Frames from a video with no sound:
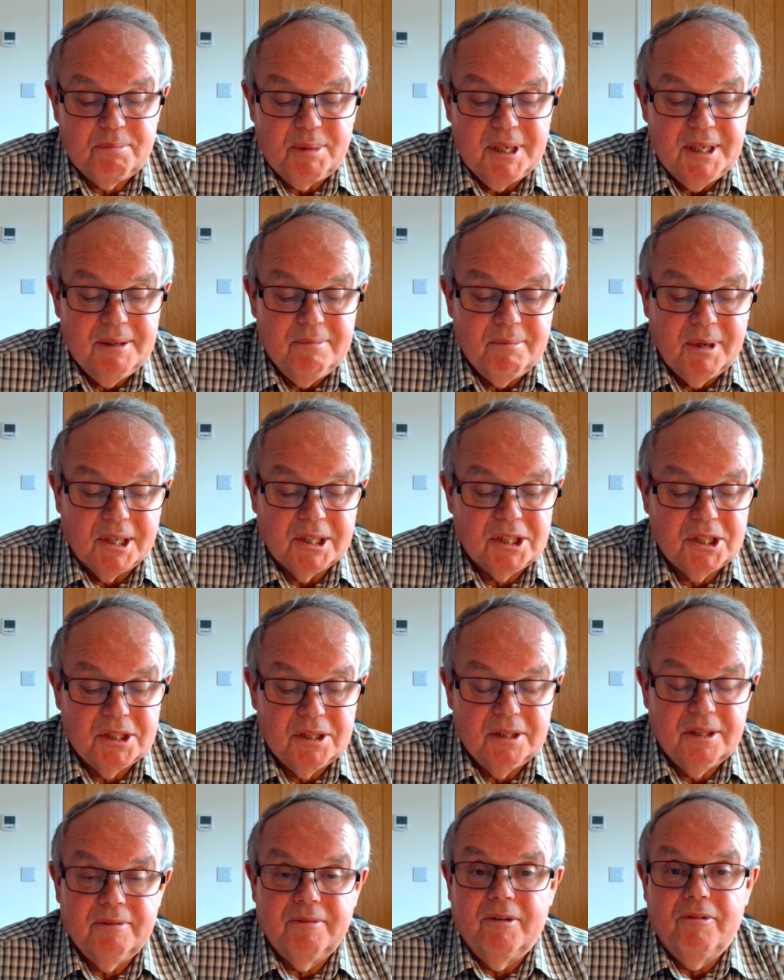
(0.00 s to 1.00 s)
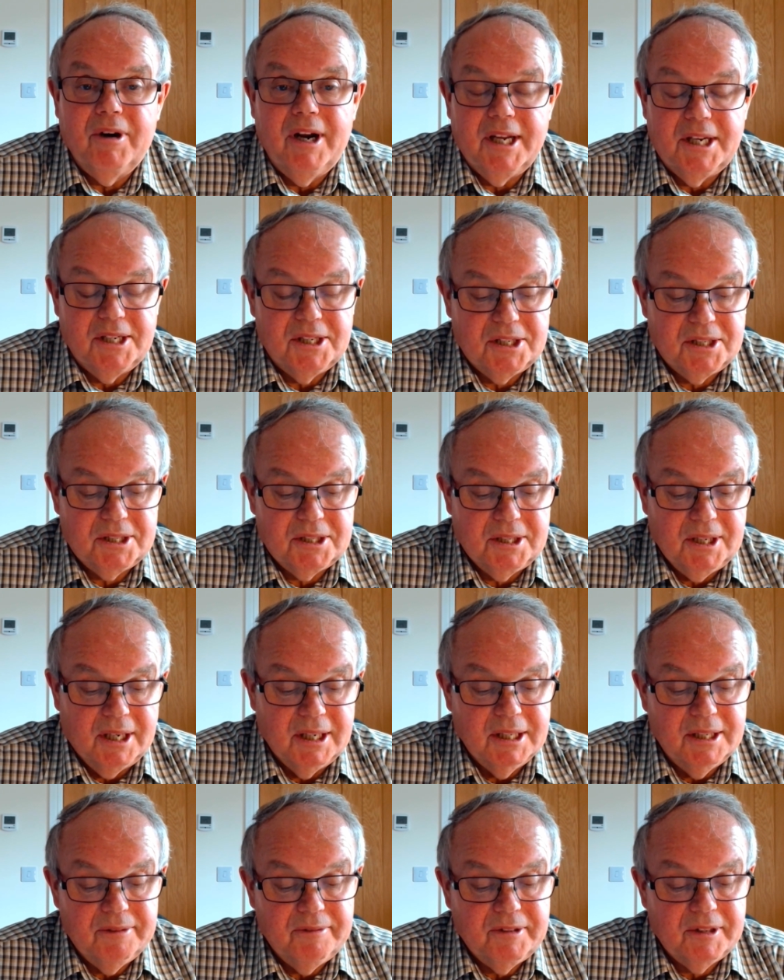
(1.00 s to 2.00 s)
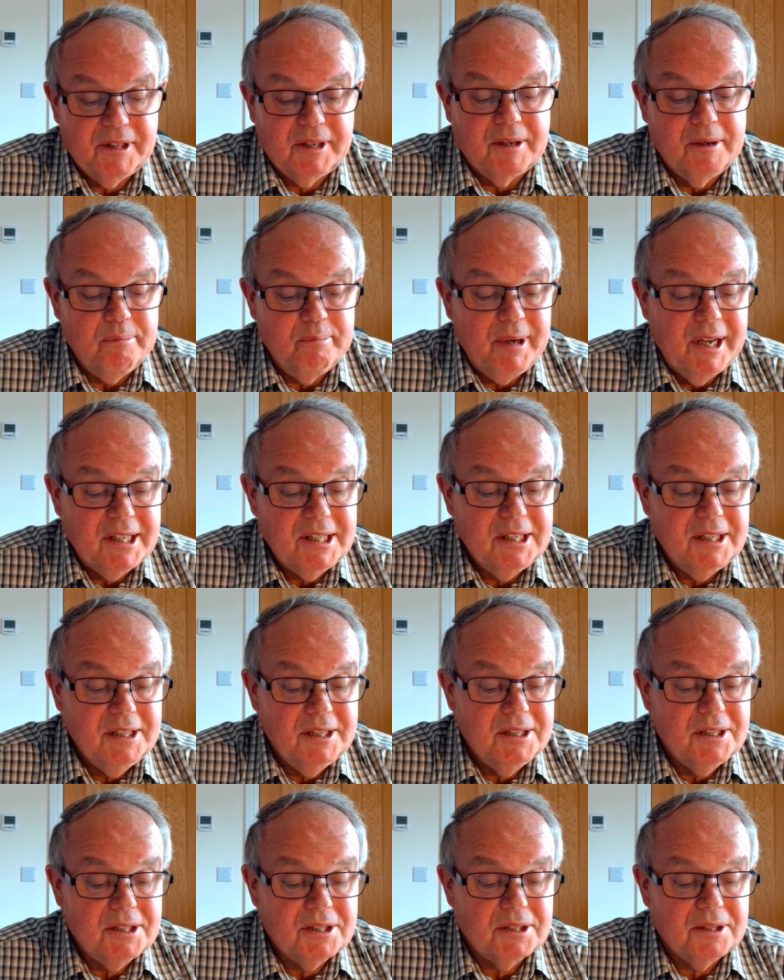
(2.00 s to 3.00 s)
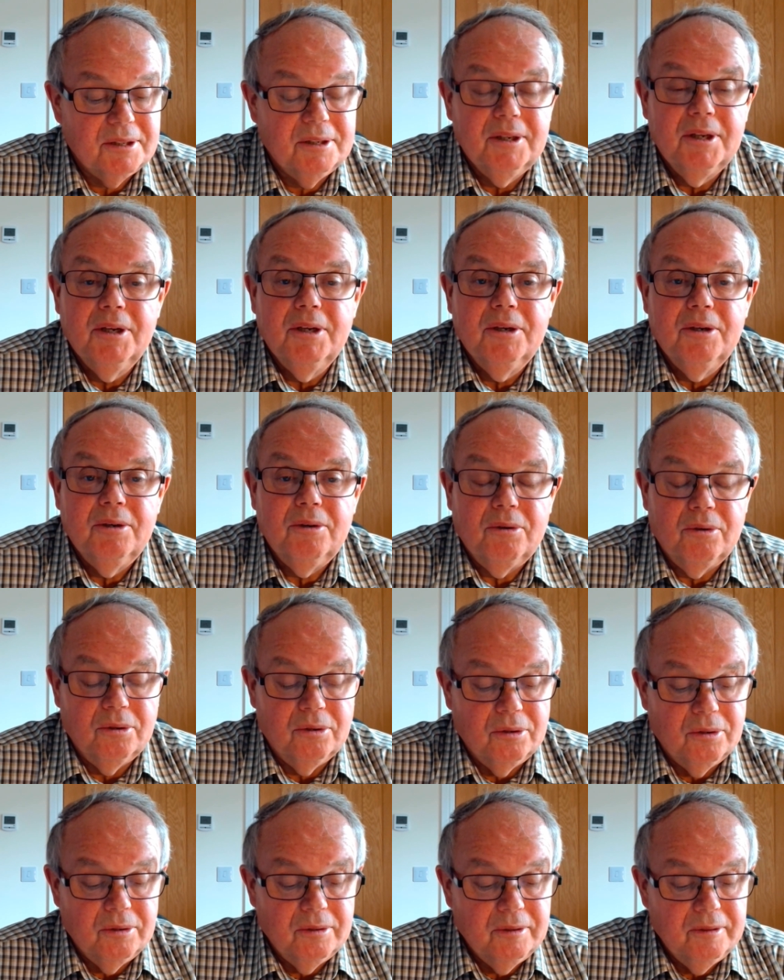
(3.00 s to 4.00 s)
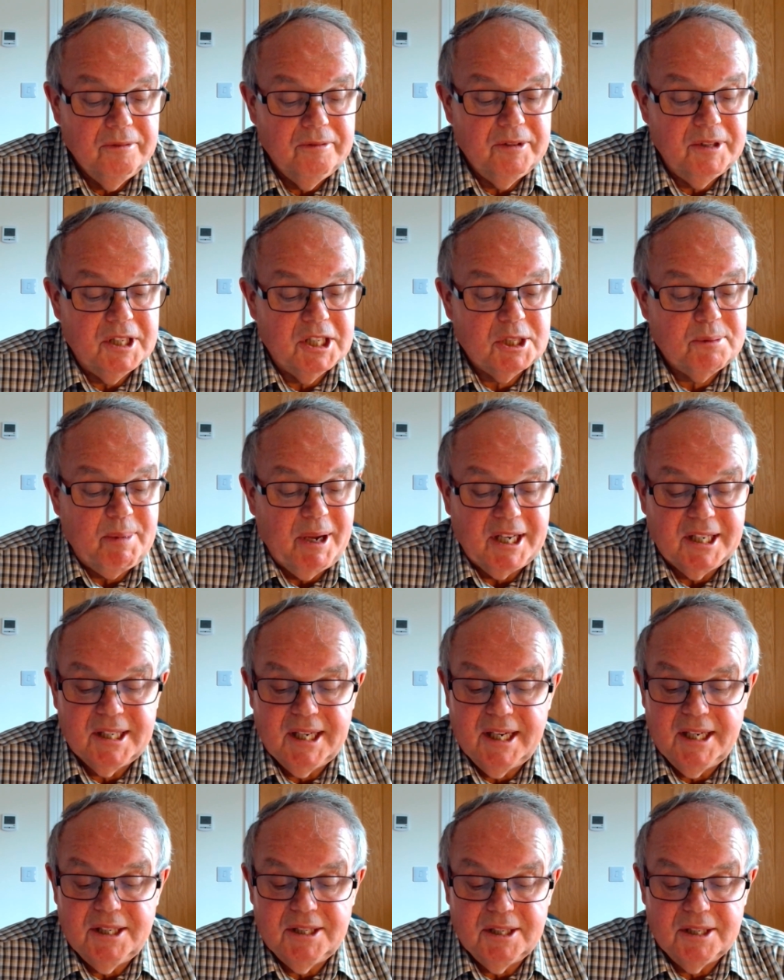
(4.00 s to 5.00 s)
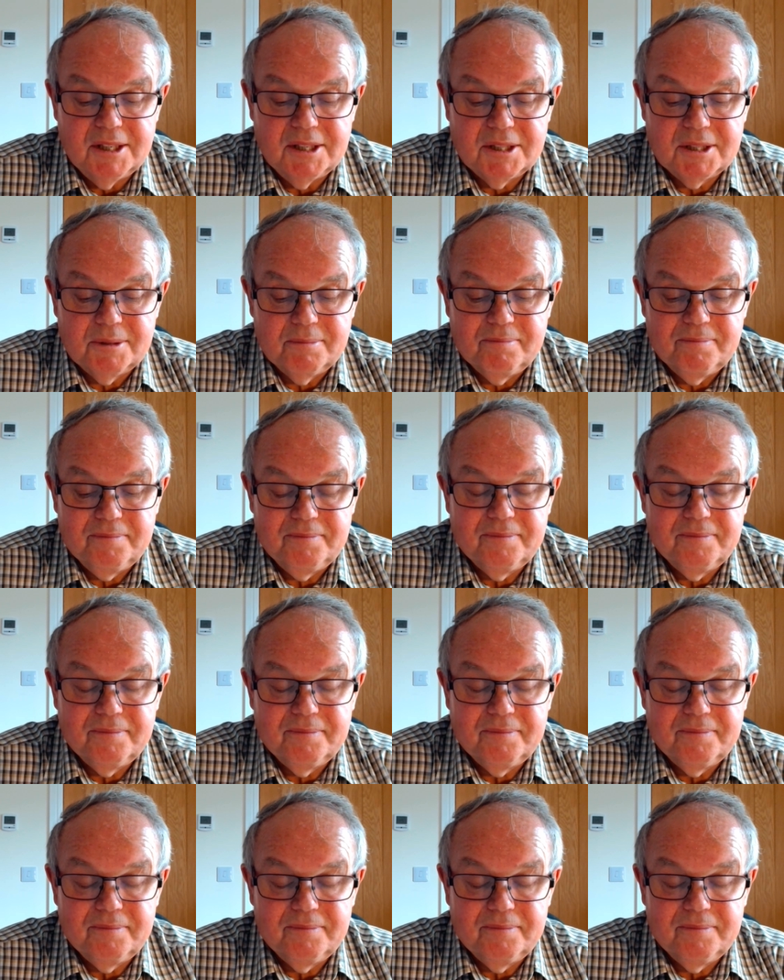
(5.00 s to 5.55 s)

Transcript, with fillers: be much of a race, either for the competitors or for the spectators.